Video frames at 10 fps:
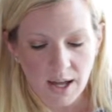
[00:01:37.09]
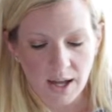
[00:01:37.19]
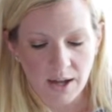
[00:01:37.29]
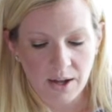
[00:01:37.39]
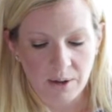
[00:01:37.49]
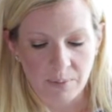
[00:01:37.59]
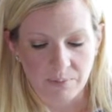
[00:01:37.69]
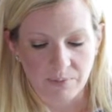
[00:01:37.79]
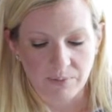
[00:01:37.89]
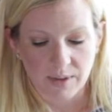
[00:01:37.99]

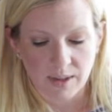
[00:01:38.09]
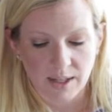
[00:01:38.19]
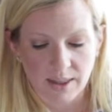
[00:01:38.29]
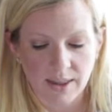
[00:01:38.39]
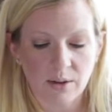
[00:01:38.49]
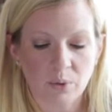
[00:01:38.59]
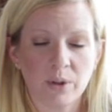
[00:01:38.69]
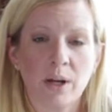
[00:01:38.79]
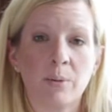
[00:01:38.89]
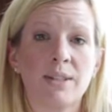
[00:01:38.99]

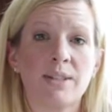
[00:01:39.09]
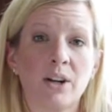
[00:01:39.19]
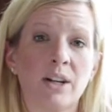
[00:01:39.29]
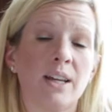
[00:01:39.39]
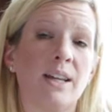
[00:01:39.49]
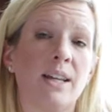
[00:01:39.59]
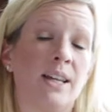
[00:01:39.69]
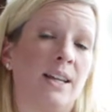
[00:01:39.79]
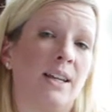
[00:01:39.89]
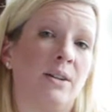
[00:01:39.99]
Now we started
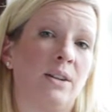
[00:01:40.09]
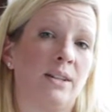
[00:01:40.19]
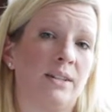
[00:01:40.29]
in